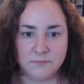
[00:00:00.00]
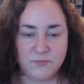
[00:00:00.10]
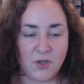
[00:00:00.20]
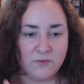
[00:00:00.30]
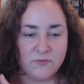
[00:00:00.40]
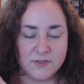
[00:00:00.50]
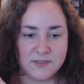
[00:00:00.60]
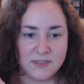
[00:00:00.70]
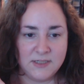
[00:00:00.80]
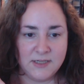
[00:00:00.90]
of the
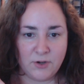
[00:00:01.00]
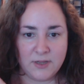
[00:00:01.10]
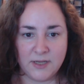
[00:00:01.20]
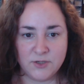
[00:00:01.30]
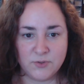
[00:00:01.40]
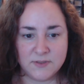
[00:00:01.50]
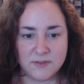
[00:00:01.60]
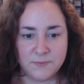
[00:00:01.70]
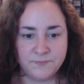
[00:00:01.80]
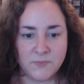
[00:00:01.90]
city near Elantris.
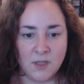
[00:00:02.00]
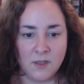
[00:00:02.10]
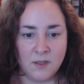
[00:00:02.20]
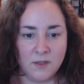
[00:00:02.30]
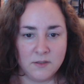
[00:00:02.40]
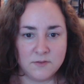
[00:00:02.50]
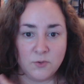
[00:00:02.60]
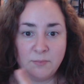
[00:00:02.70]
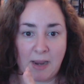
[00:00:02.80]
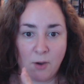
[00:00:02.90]
So in
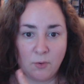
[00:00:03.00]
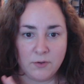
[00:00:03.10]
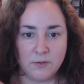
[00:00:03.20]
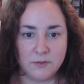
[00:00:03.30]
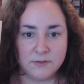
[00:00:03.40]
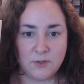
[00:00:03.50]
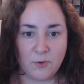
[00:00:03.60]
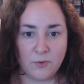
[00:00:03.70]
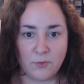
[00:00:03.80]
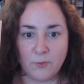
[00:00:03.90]
power.
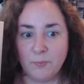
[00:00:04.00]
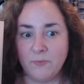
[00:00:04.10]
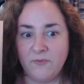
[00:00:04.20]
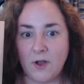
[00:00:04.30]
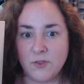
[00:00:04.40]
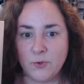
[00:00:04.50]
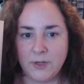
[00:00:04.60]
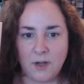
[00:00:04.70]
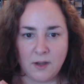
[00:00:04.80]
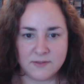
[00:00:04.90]
Her
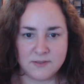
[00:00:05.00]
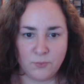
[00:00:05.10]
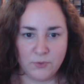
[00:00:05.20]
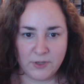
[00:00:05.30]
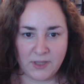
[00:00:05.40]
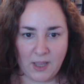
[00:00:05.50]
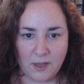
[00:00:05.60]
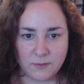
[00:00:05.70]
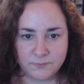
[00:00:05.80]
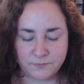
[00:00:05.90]
father-in-law is the king.
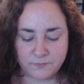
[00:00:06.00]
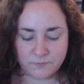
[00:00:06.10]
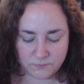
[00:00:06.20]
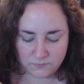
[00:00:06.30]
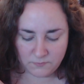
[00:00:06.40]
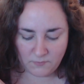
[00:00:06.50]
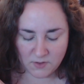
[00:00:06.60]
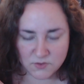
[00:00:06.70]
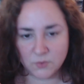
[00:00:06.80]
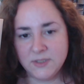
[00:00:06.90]

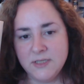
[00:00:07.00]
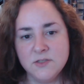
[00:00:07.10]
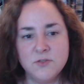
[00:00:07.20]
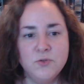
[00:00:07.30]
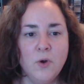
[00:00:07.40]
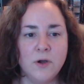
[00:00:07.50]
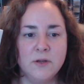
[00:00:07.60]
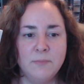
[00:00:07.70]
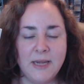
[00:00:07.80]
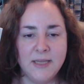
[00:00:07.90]
So these two are the
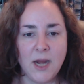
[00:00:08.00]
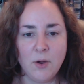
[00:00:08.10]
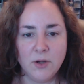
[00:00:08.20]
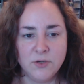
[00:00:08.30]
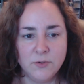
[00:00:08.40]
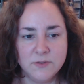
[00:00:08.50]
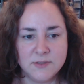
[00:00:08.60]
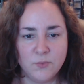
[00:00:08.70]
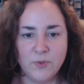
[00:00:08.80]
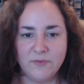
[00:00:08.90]
main characters that
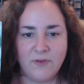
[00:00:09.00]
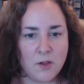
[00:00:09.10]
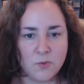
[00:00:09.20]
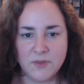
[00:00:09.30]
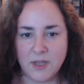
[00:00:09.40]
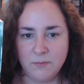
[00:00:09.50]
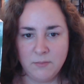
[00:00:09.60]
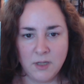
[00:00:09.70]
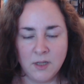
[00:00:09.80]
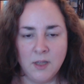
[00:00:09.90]
we follow them.
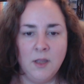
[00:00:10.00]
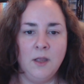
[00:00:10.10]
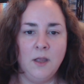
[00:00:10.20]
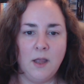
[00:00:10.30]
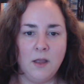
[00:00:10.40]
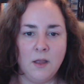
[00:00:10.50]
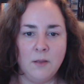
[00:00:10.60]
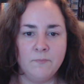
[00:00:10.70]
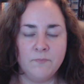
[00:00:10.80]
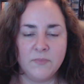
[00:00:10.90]

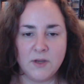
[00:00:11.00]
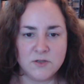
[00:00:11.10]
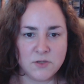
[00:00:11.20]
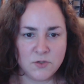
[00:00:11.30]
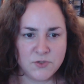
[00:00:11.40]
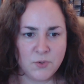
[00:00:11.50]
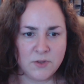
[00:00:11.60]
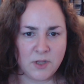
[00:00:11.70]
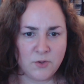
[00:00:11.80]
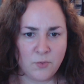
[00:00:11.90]
There's also
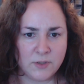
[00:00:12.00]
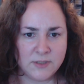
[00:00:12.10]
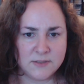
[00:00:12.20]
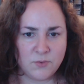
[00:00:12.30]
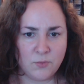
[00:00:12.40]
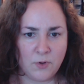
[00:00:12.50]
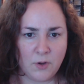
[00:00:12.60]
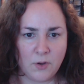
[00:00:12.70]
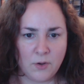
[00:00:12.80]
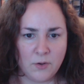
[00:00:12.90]
another one. It's
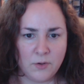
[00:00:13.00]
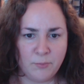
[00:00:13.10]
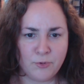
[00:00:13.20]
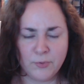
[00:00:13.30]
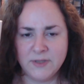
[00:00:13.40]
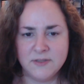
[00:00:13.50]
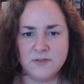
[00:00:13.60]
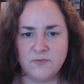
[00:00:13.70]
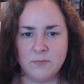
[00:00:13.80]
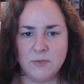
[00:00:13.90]
a priest
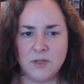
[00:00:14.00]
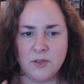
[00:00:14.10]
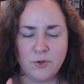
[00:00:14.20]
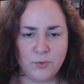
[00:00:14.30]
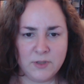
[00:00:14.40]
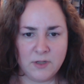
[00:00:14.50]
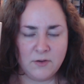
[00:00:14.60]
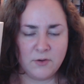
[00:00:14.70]
from another a